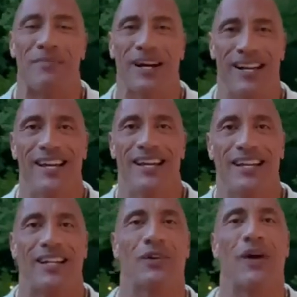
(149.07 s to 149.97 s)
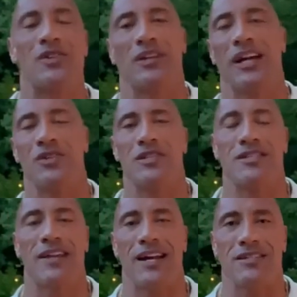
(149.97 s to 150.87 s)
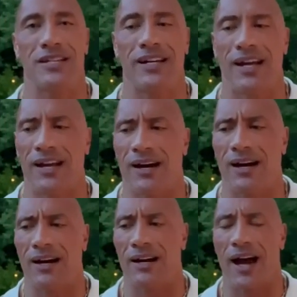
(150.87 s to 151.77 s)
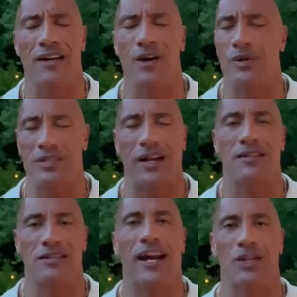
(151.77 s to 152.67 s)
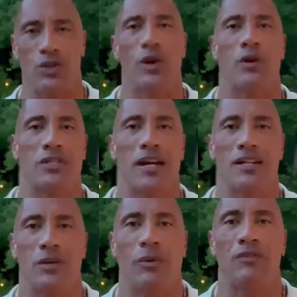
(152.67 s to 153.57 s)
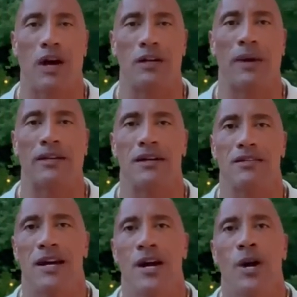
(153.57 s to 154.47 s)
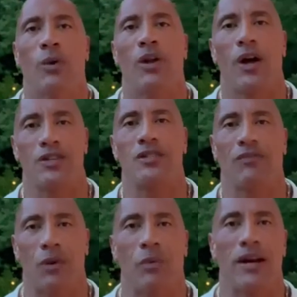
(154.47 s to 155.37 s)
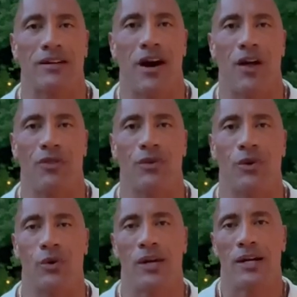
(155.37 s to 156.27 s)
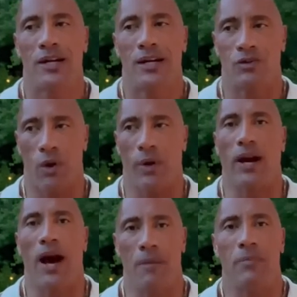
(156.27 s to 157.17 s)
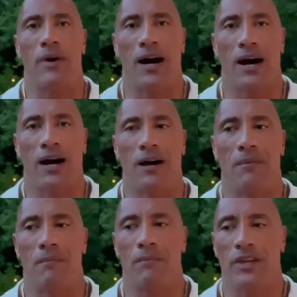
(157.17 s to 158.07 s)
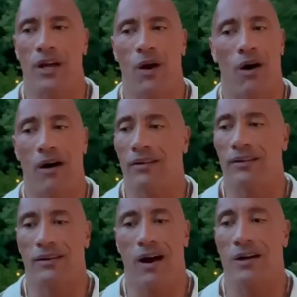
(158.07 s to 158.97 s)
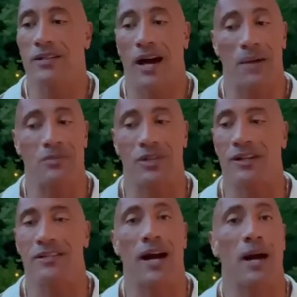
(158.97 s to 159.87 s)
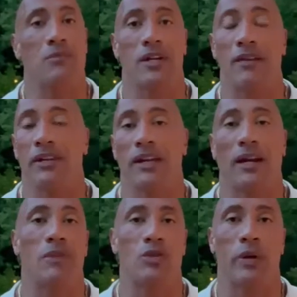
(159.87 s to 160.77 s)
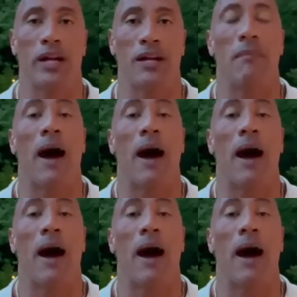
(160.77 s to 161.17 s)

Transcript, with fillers: But congratulations, Stacey. Uh, I always like to say, as you know, Stacey, we've talked about this with all the stuff that we had gone through growing up, um, you know, all the hard times, the good times, and everything in between.